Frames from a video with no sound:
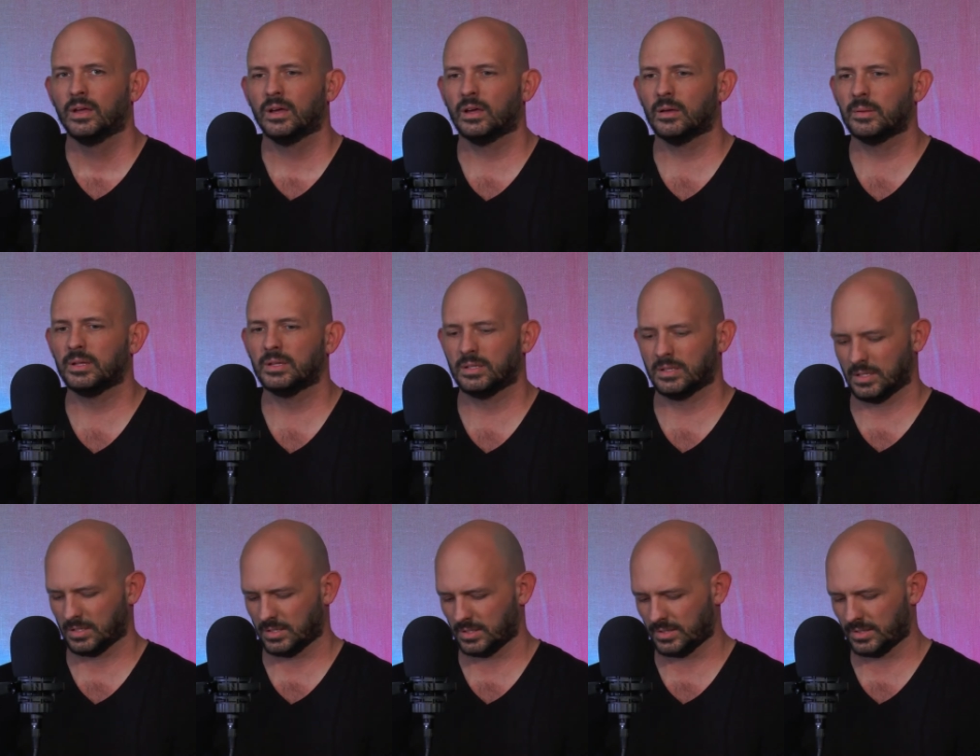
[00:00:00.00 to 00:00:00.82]
I mean,
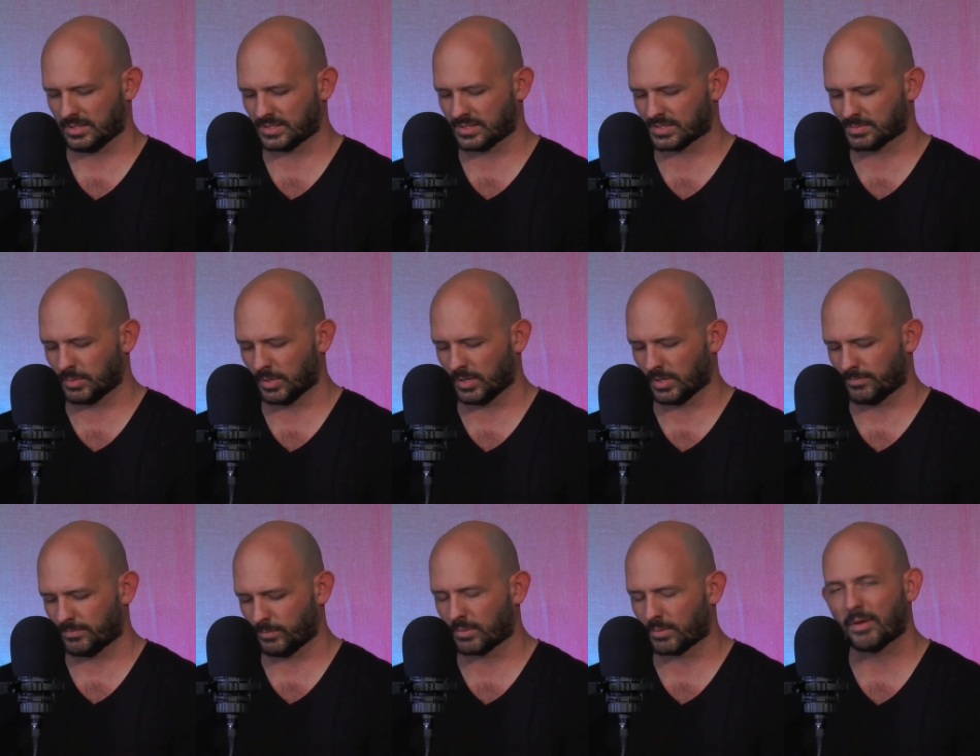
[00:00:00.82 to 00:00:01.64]
this is one
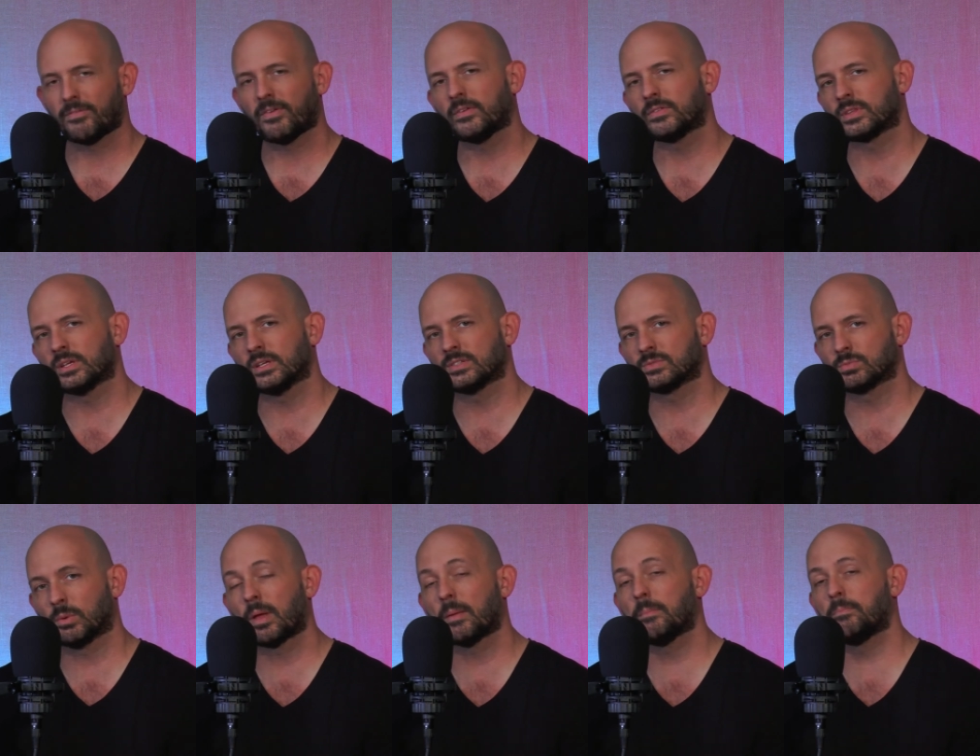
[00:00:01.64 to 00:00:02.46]
of my favorite things.
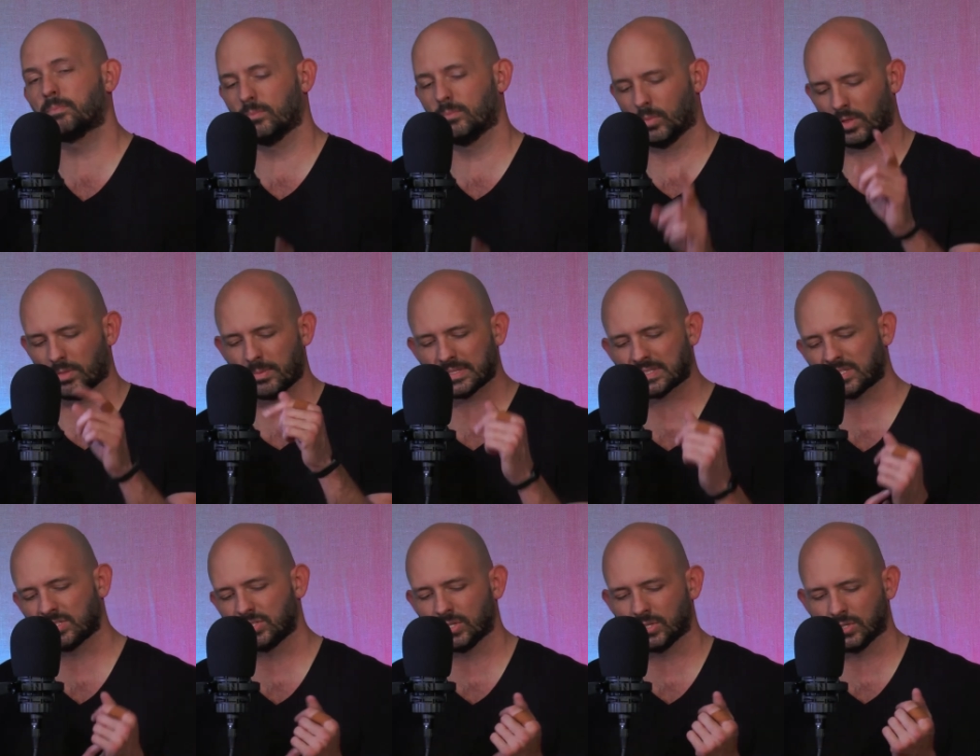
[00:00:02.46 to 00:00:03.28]
One of the best
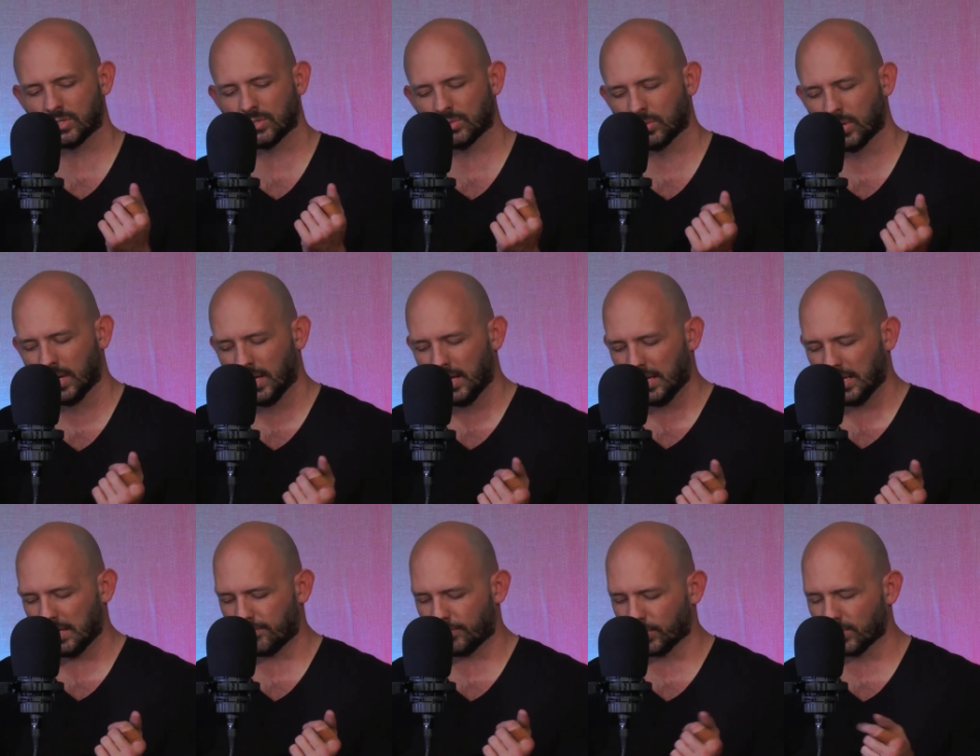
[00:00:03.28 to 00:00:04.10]
things you can do
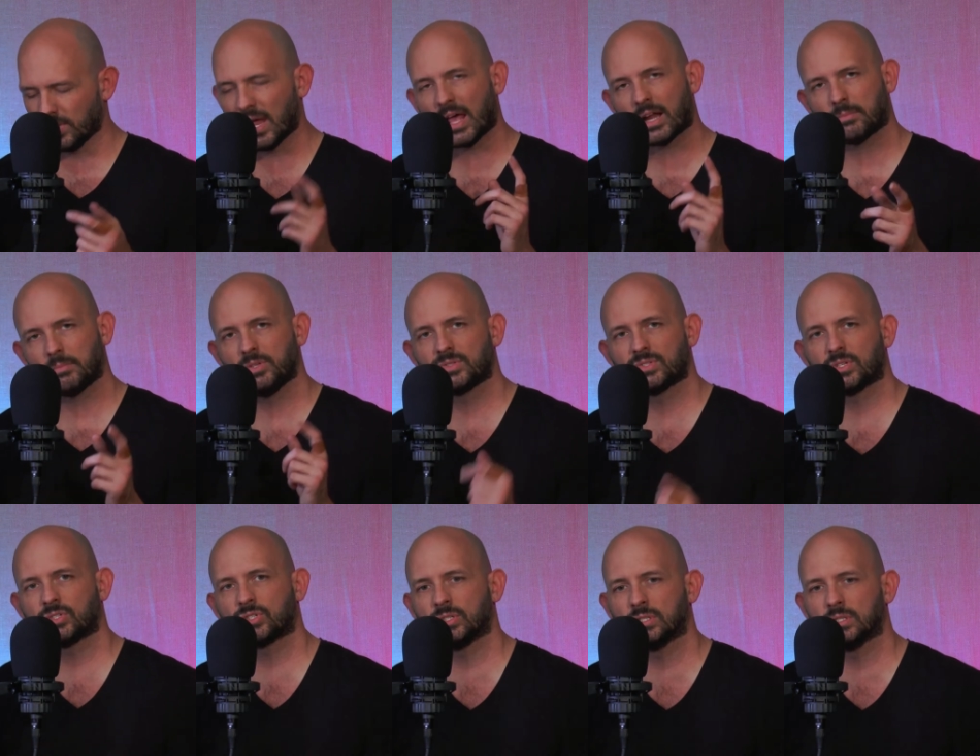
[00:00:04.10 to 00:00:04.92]
if you're not a
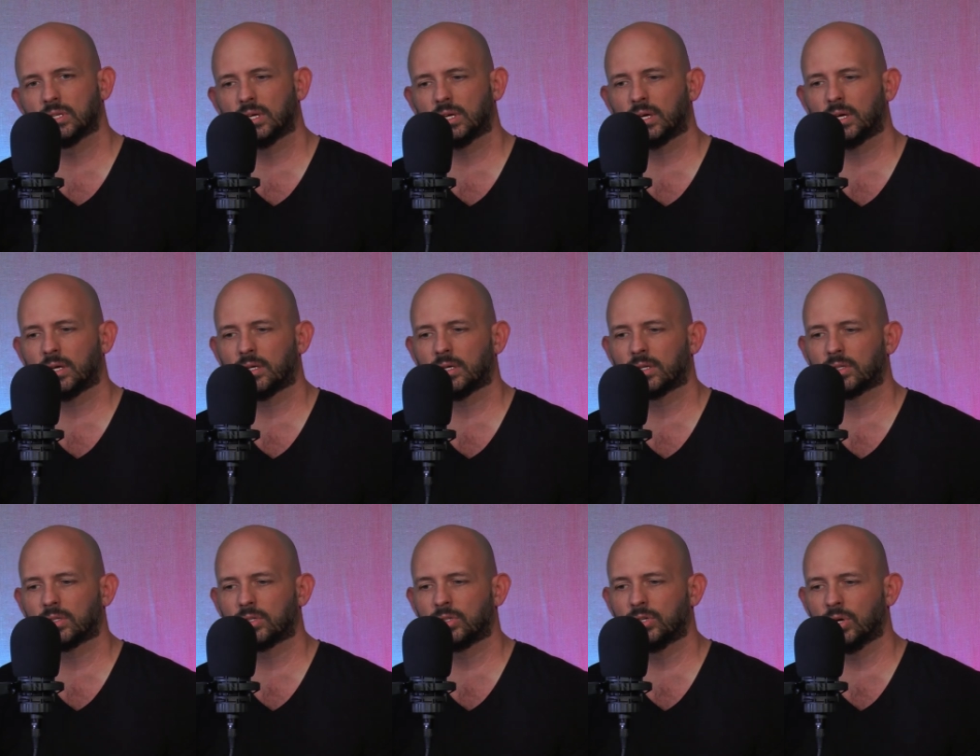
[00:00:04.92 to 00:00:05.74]
musician,
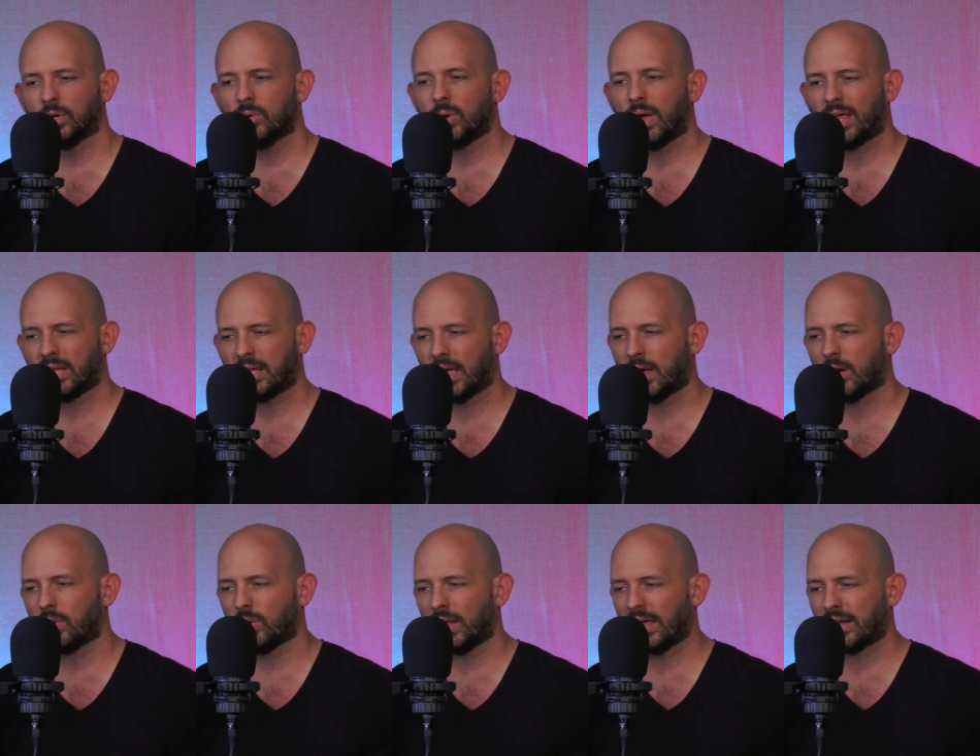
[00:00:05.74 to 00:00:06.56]
go hang
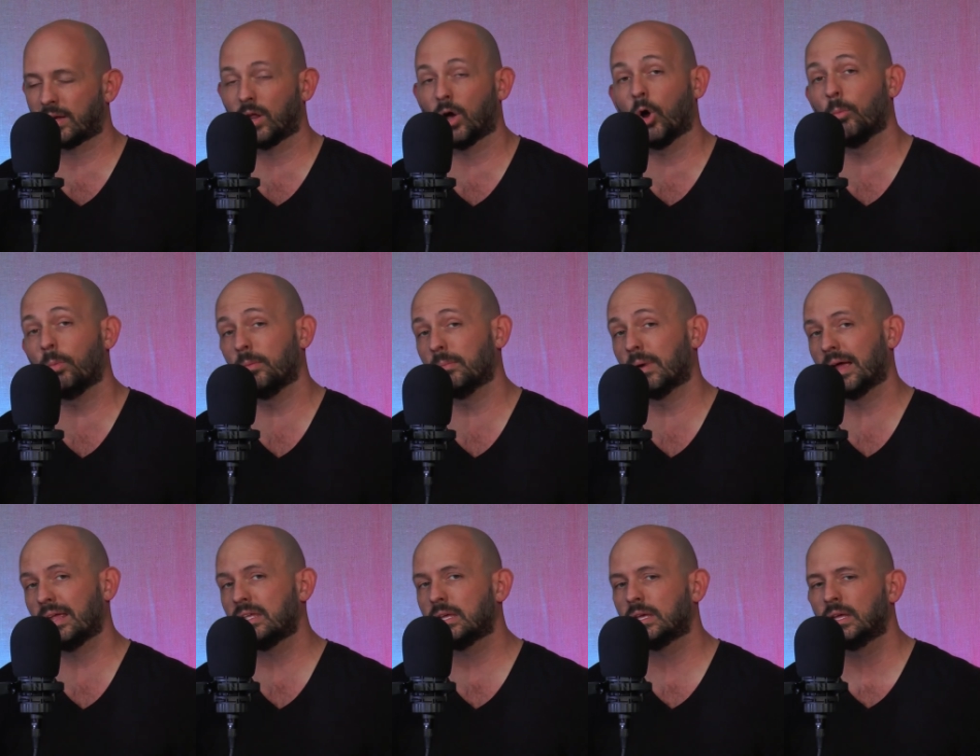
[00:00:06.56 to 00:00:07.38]
out at an open
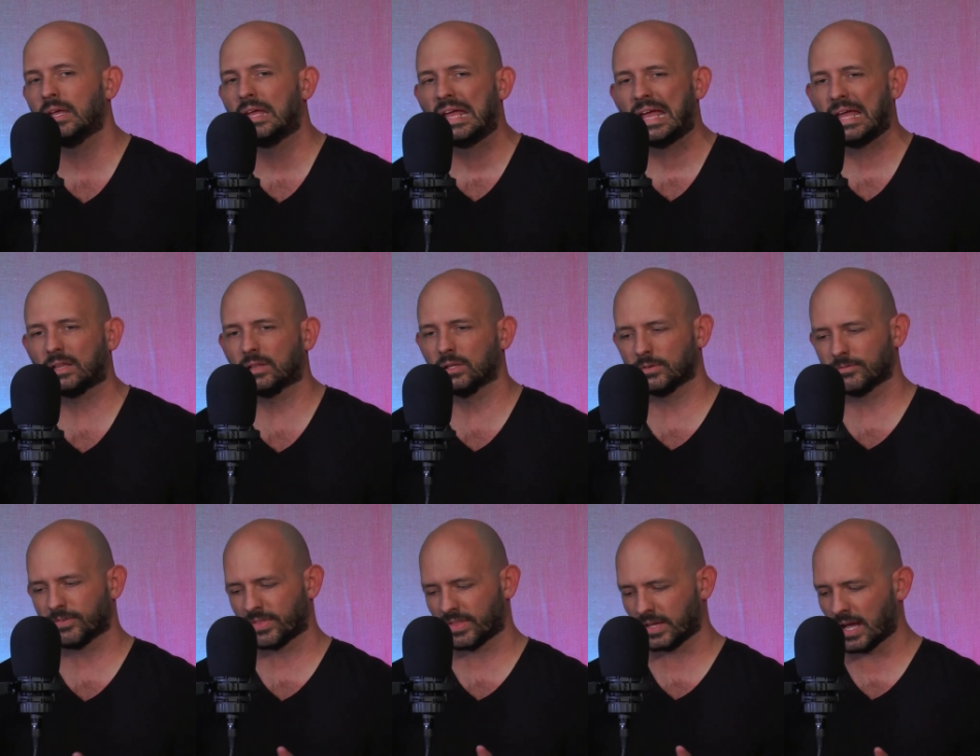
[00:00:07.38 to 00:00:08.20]
mic and
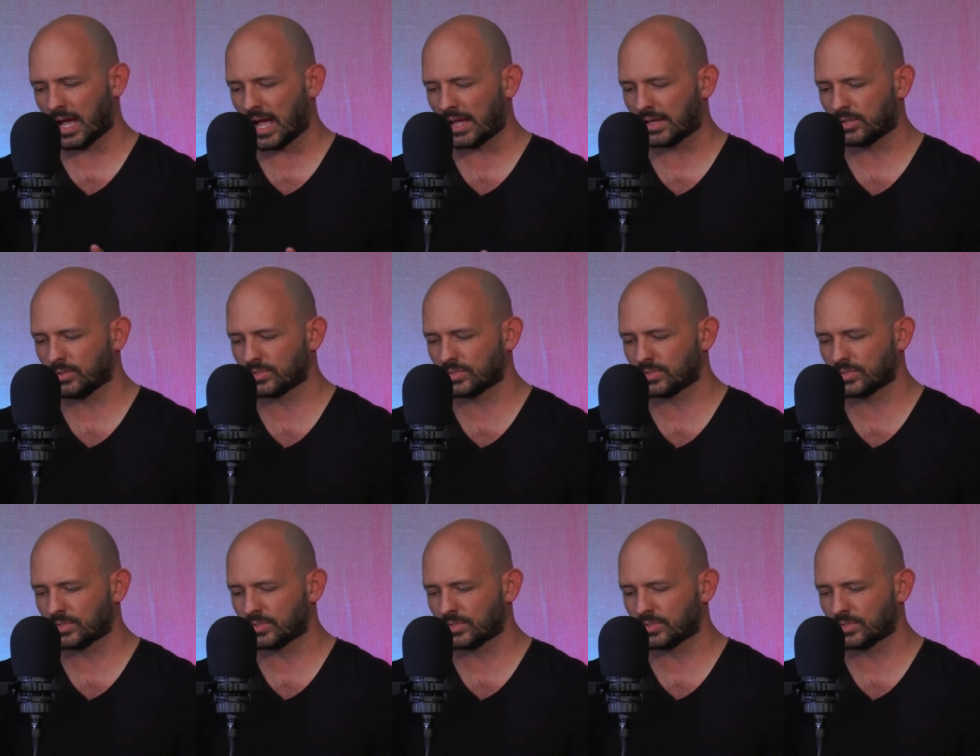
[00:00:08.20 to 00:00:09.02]
look for the guy who's
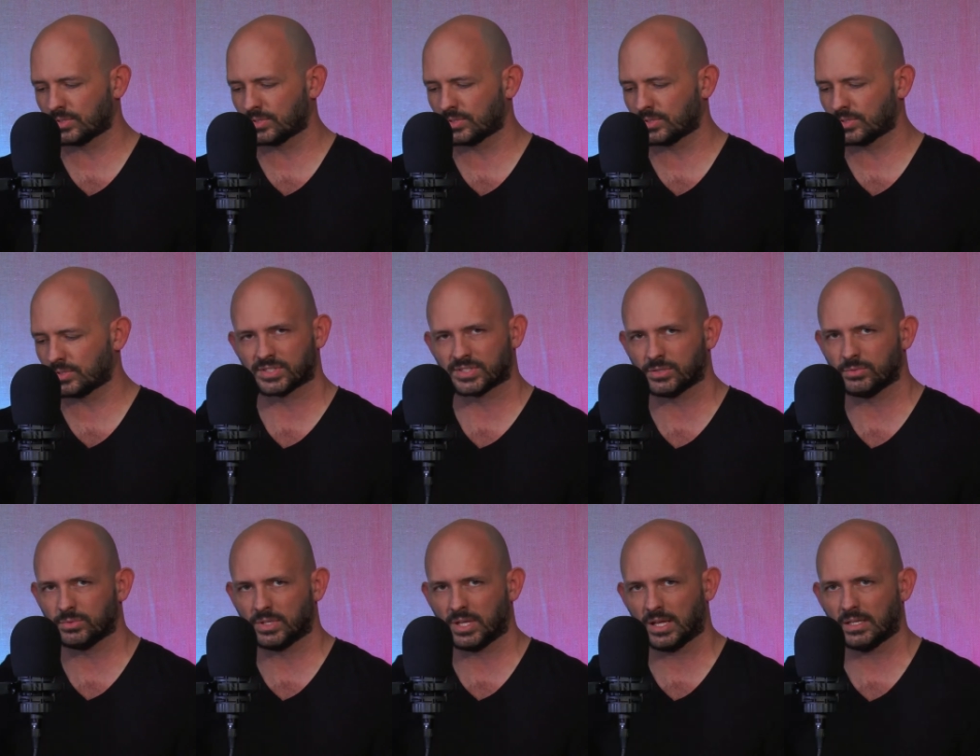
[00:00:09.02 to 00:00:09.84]
got like a little
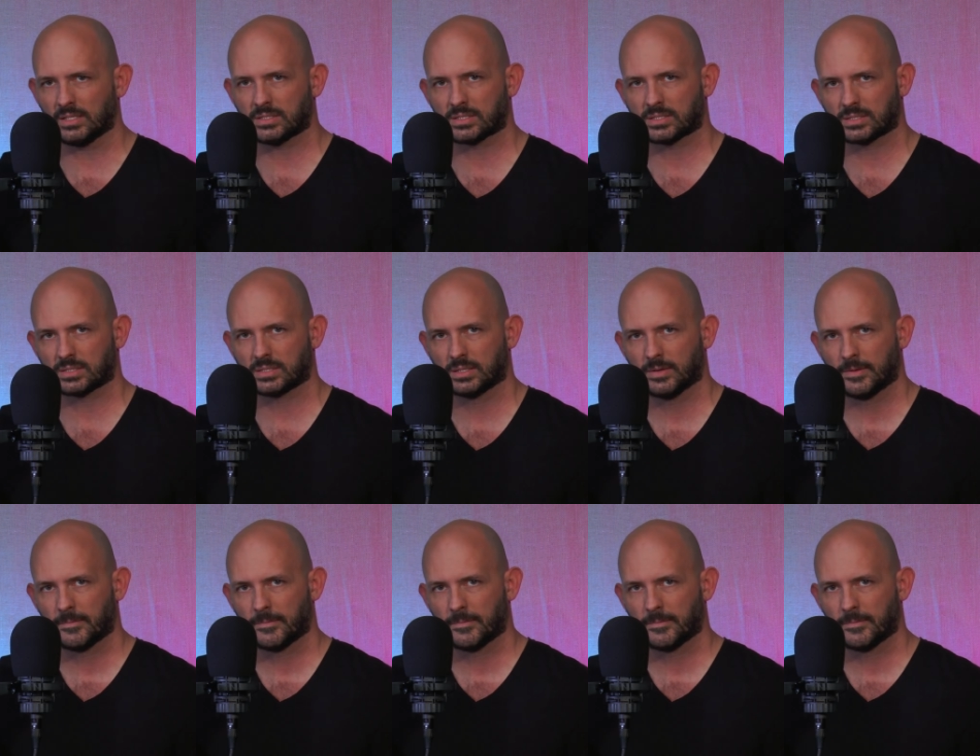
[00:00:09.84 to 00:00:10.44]
suitcase.